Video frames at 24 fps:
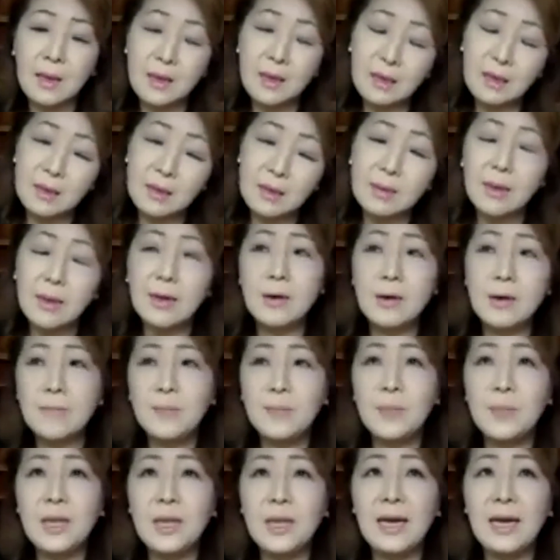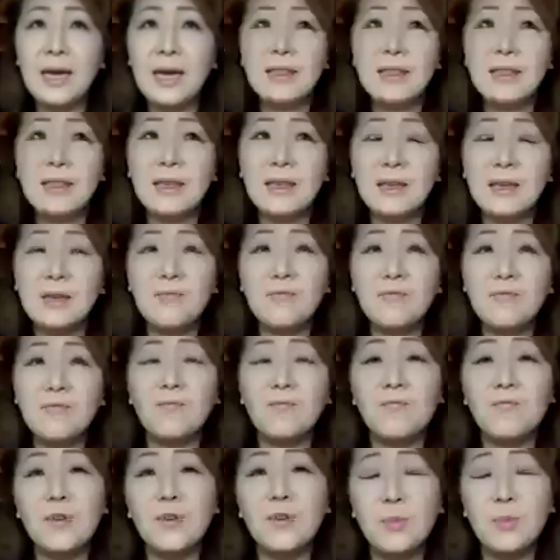I think
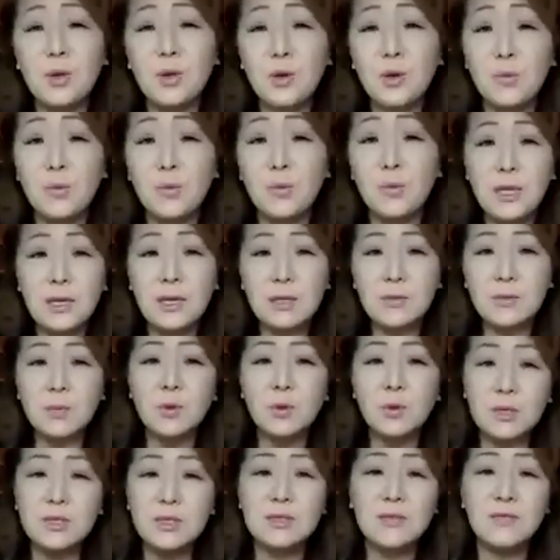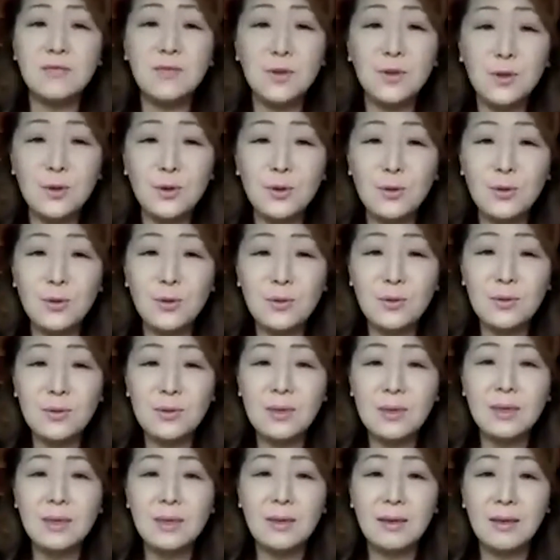from the Korean point of view,
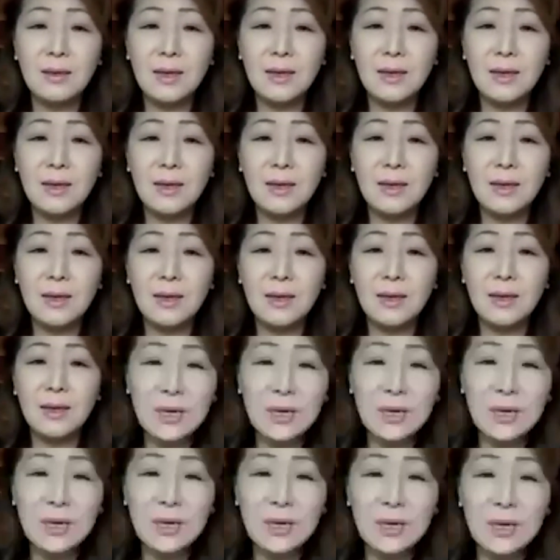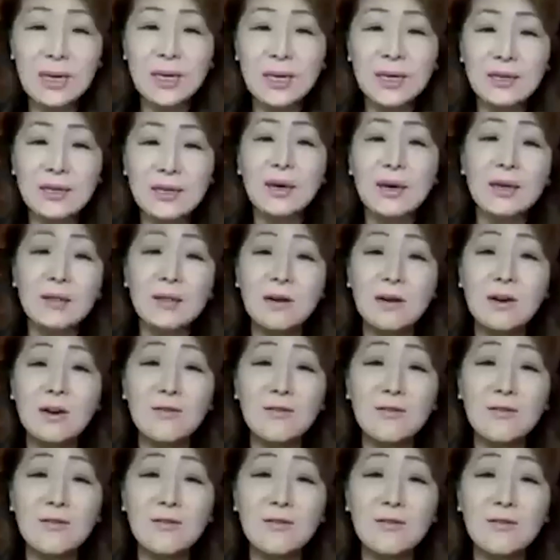any movement or any dialogue
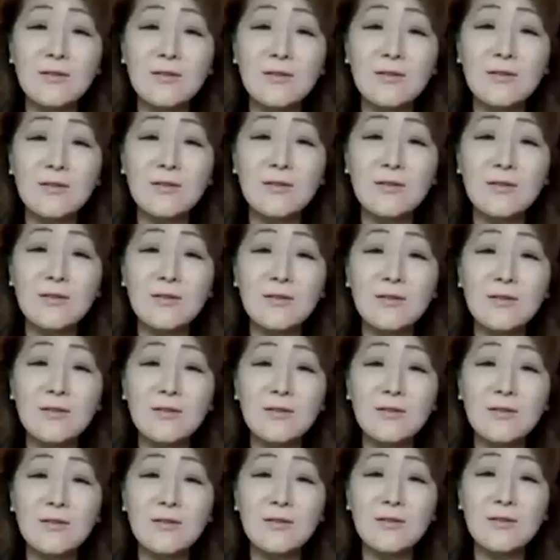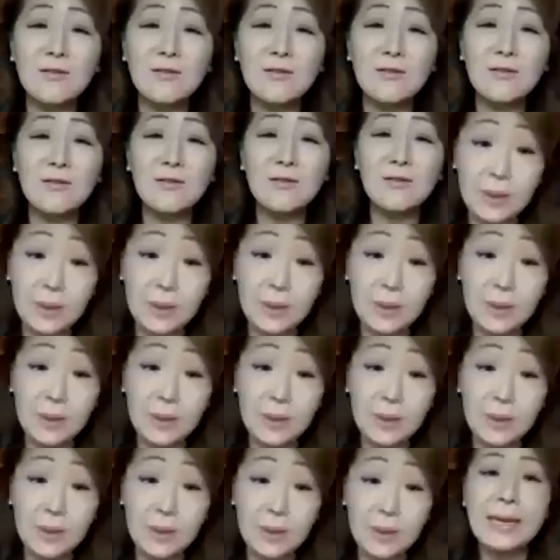forward is seen as a
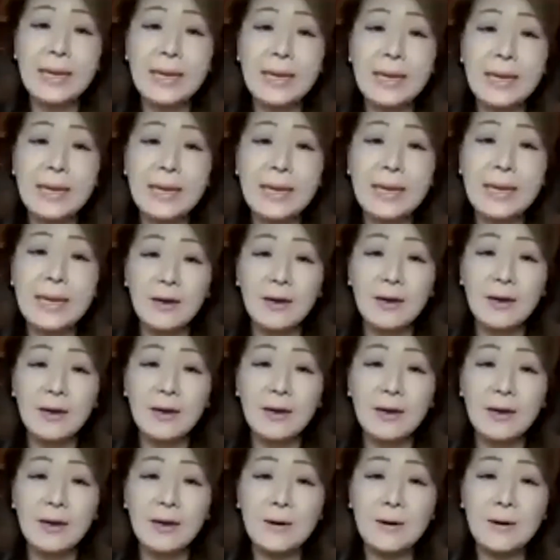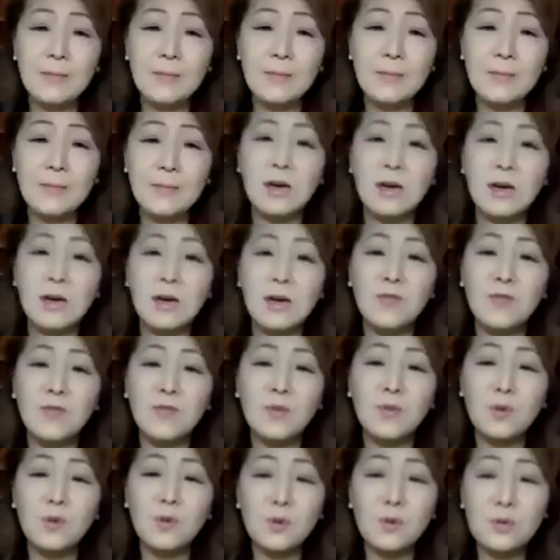positive step.
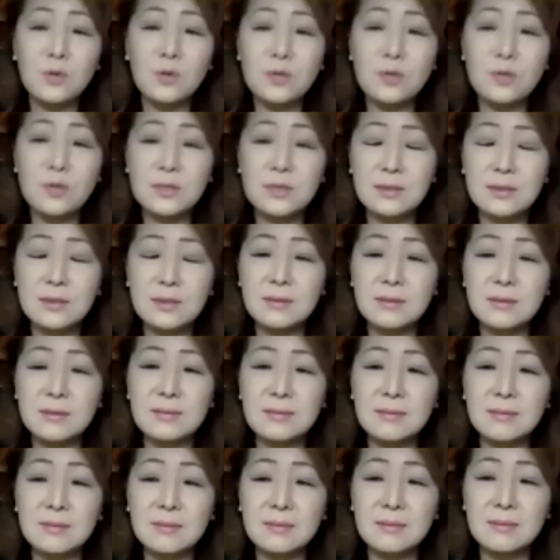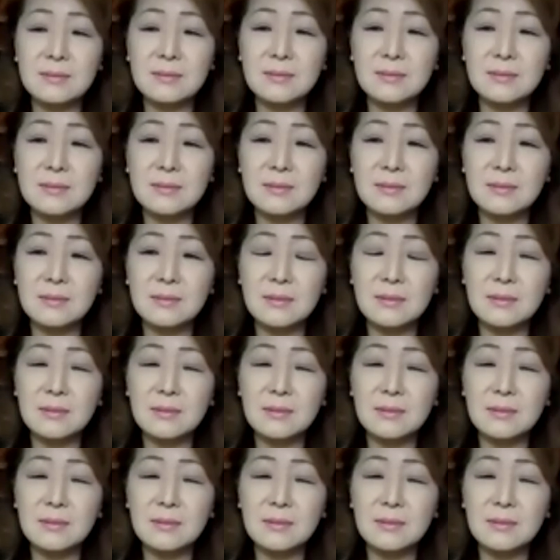Of course,